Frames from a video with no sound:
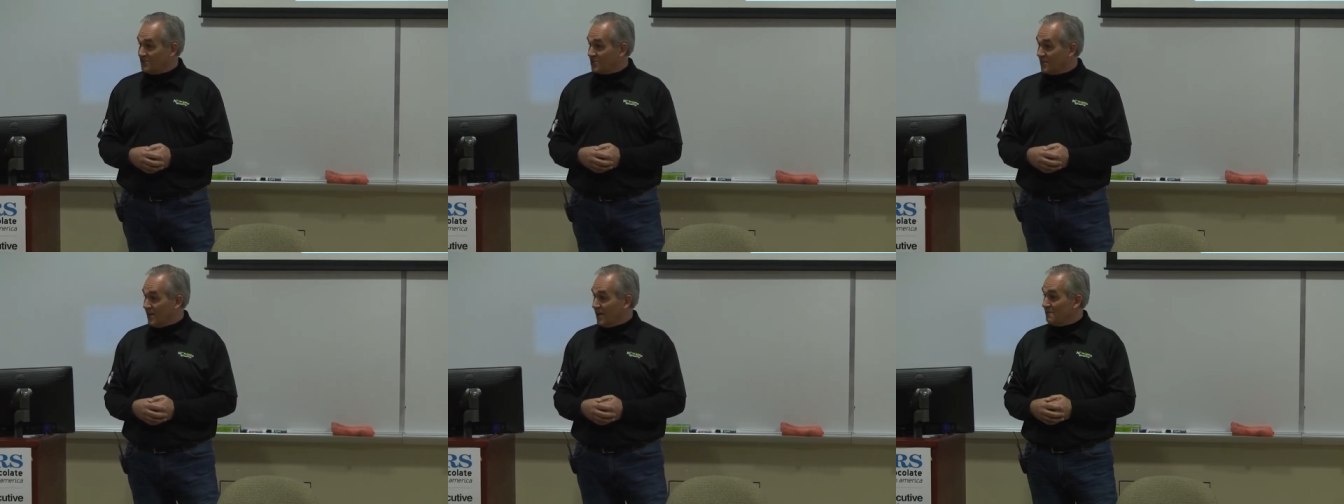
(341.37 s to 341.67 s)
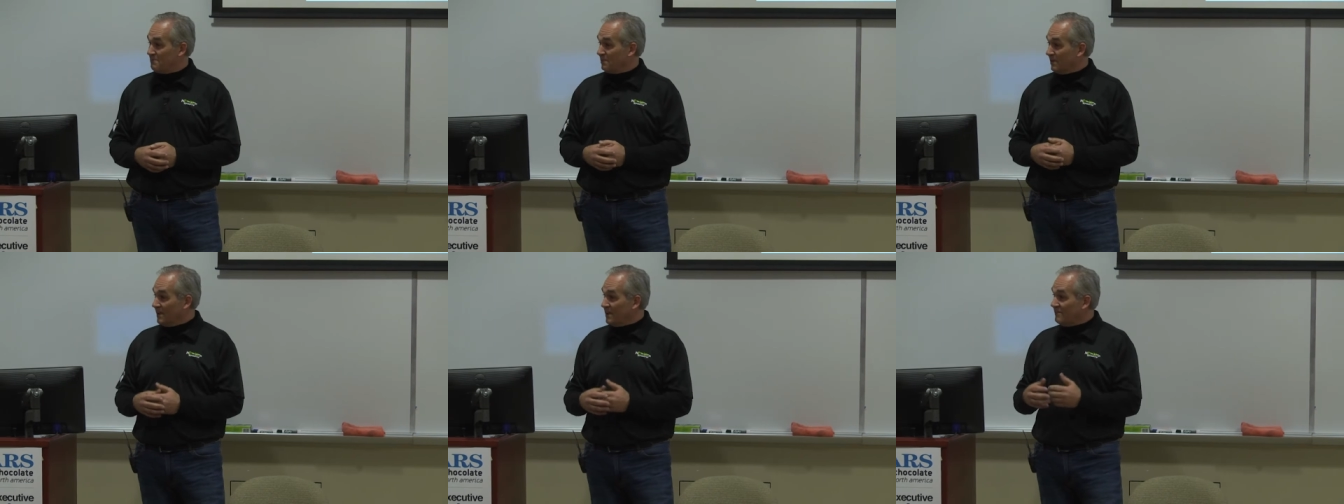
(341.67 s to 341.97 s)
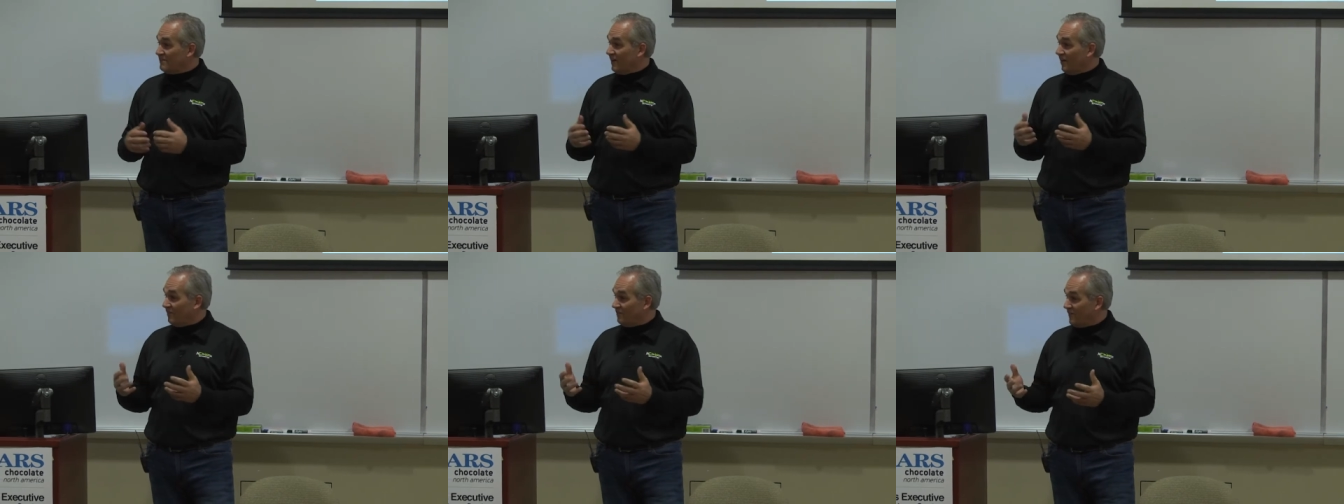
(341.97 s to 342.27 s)
She can't
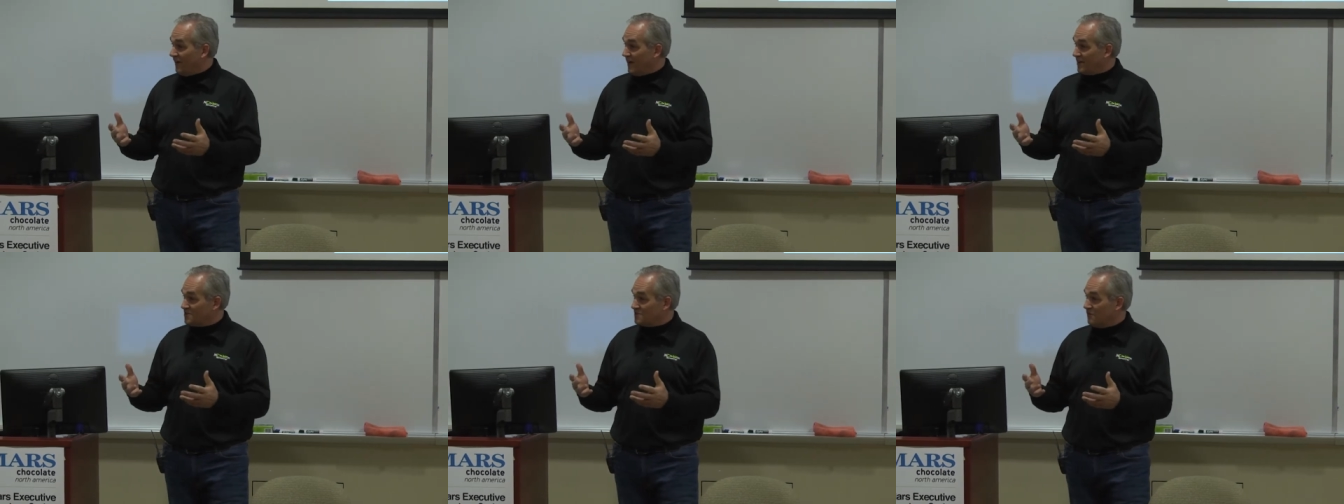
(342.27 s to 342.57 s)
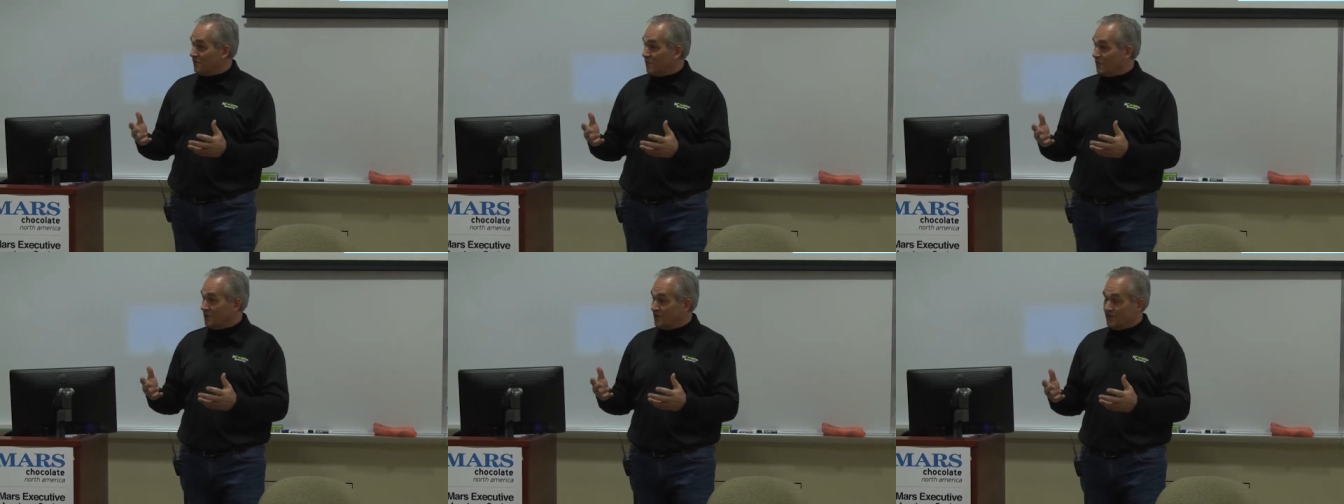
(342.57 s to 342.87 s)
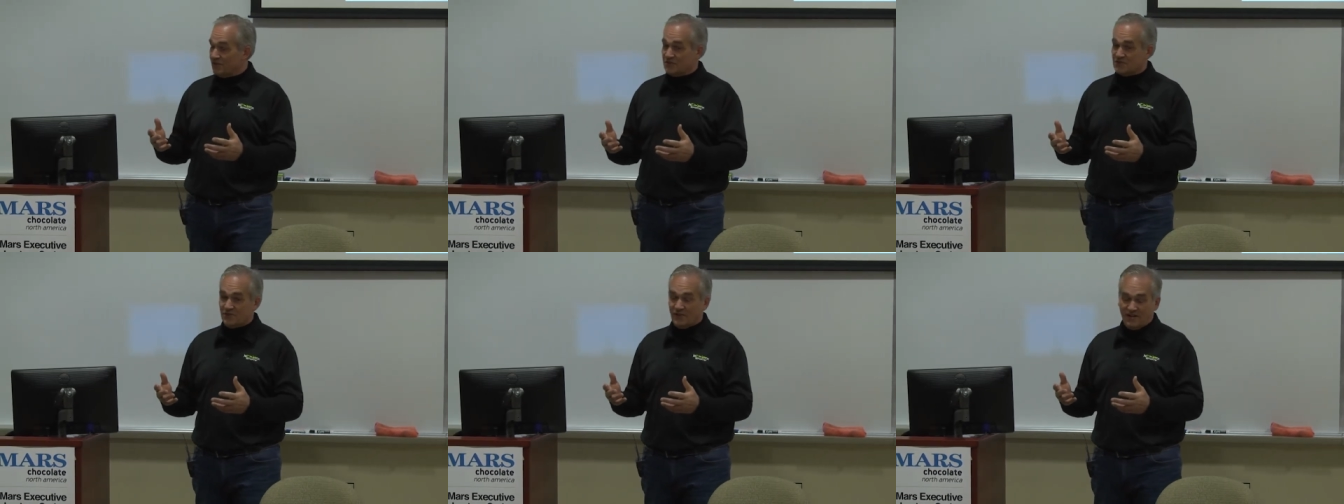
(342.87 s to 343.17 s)
believe how fast four
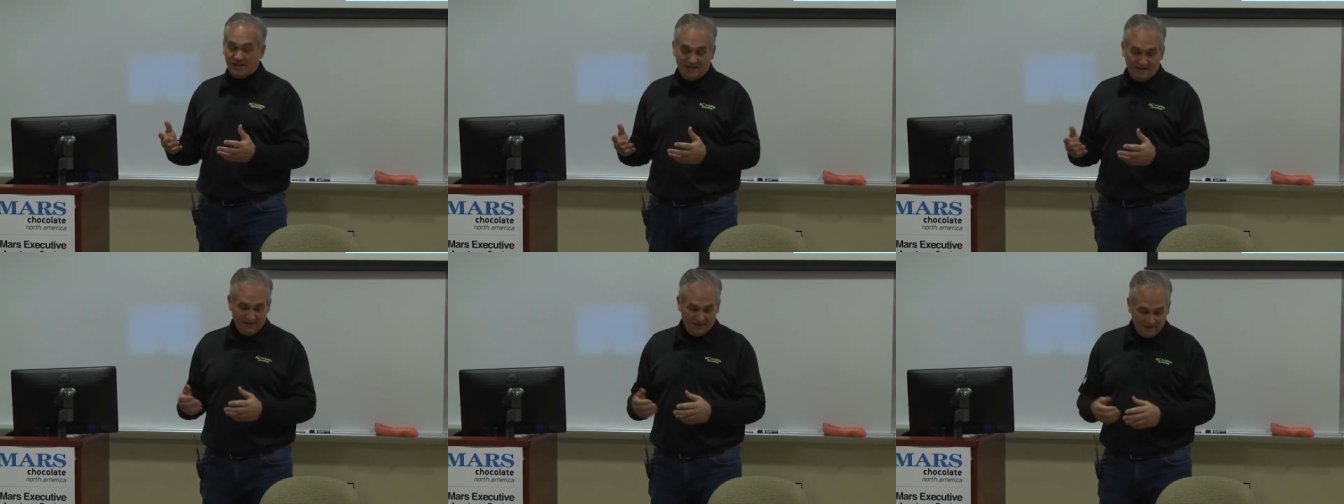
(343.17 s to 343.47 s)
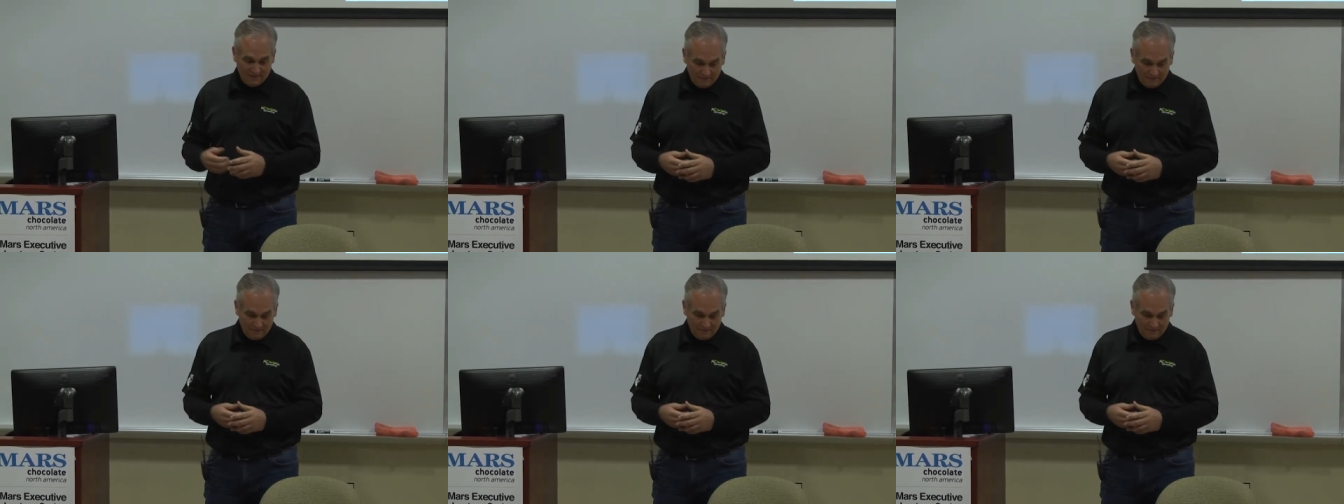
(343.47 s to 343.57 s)
years went.